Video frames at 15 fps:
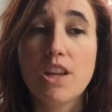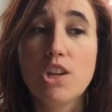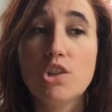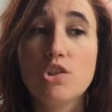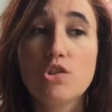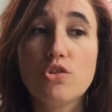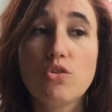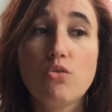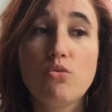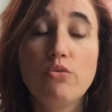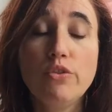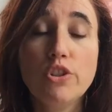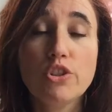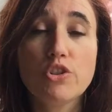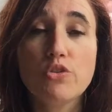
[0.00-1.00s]
So
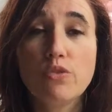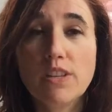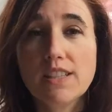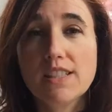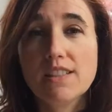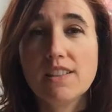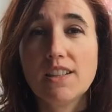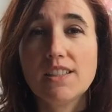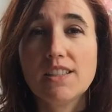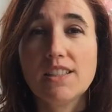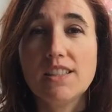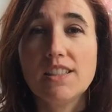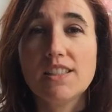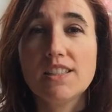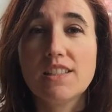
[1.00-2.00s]
there's two
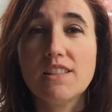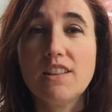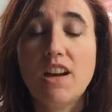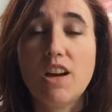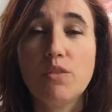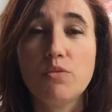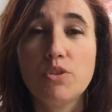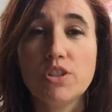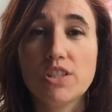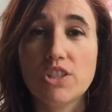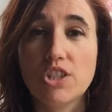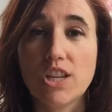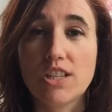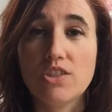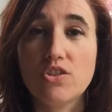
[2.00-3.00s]
exercises that I would
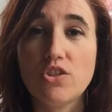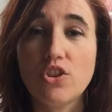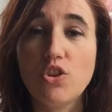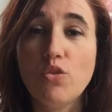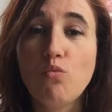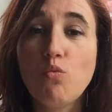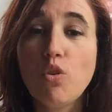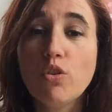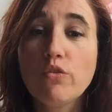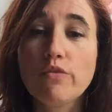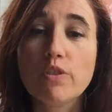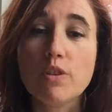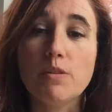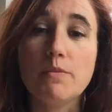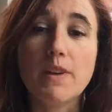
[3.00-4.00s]
suggest to you. One of
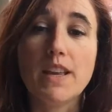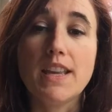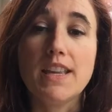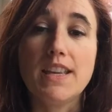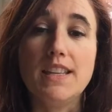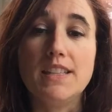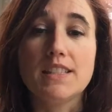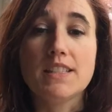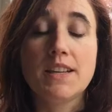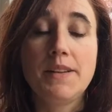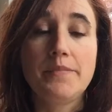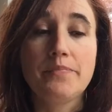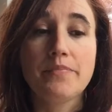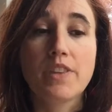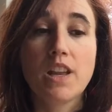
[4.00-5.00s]
them is
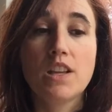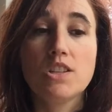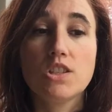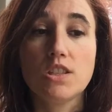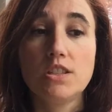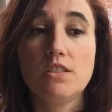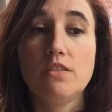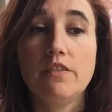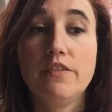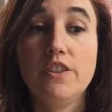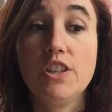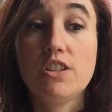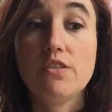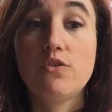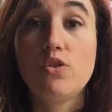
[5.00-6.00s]
to,
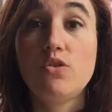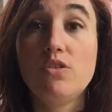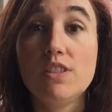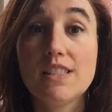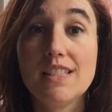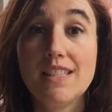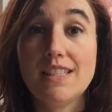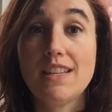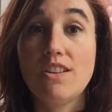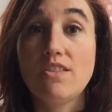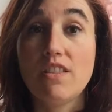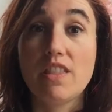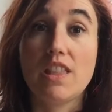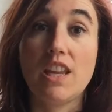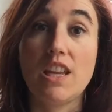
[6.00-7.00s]
first of all, sit down
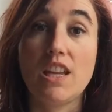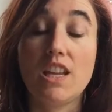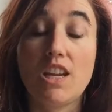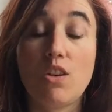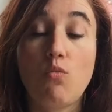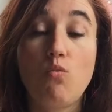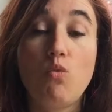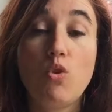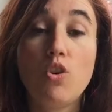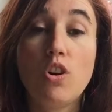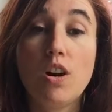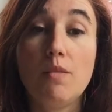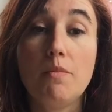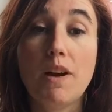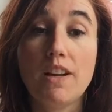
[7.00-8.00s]
and think, what
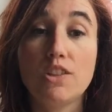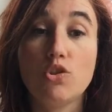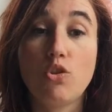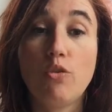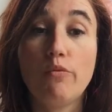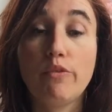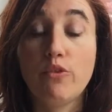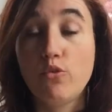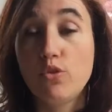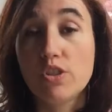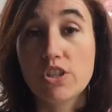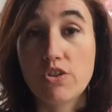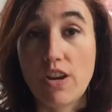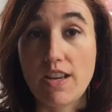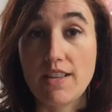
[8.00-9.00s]
are my top 4
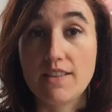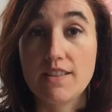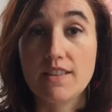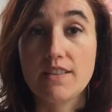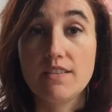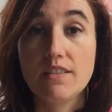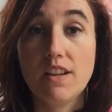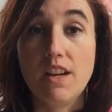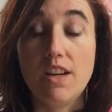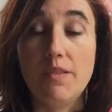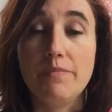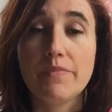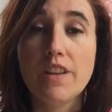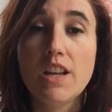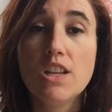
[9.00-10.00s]
strengths?
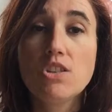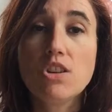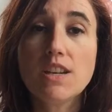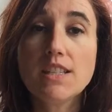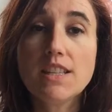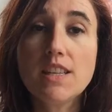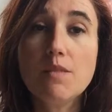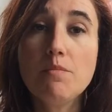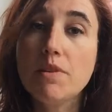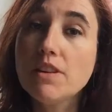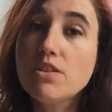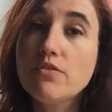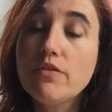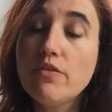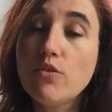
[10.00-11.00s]
Try to keep it
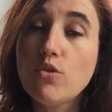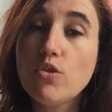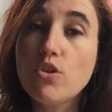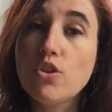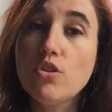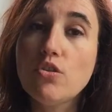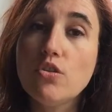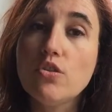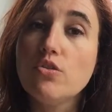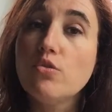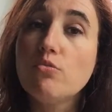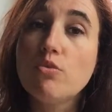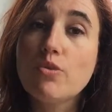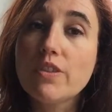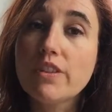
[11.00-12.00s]
to 4 or no
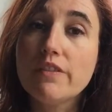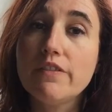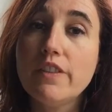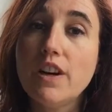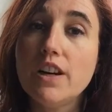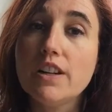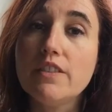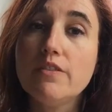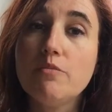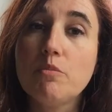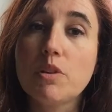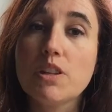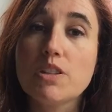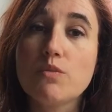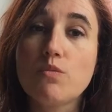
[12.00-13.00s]
more than 5,
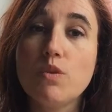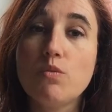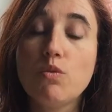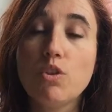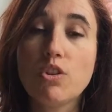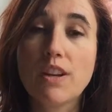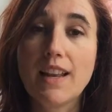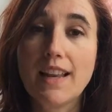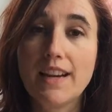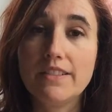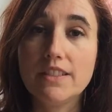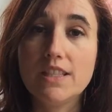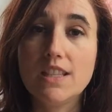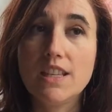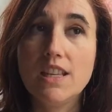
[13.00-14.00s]
because we want
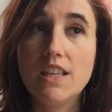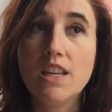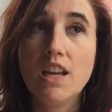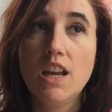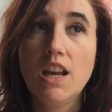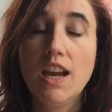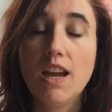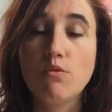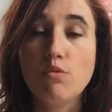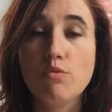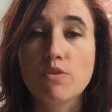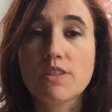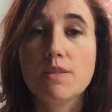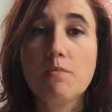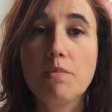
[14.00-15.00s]
clarity and we
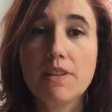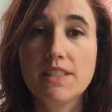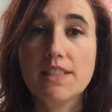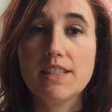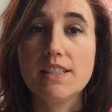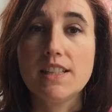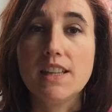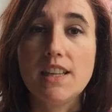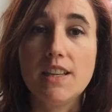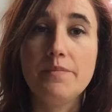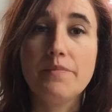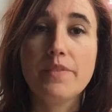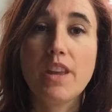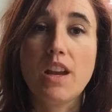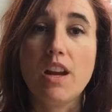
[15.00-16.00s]
want simplicity.